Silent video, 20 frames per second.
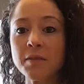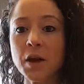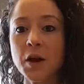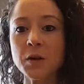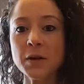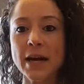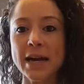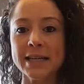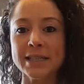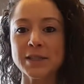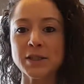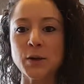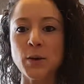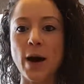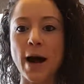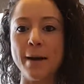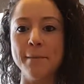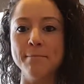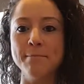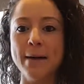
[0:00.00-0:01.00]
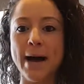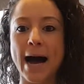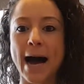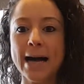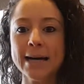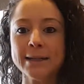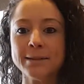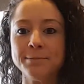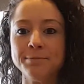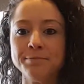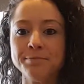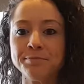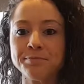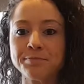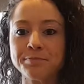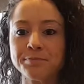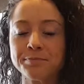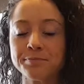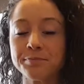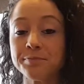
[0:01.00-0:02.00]
Okay, so I'm back.
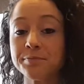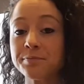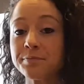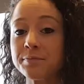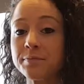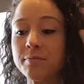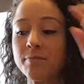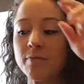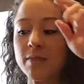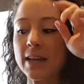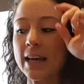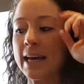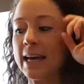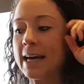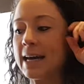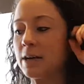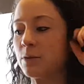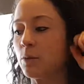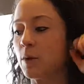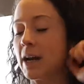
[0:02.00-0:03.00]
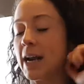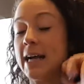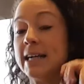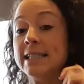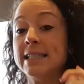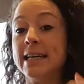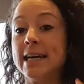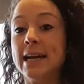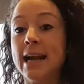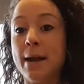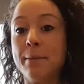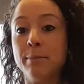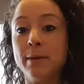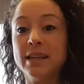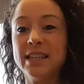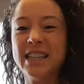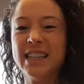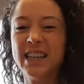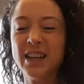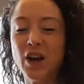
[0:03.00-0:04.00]
And what I did, I
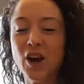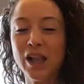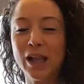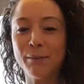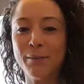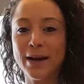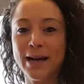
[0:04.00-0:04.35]
blended it all up.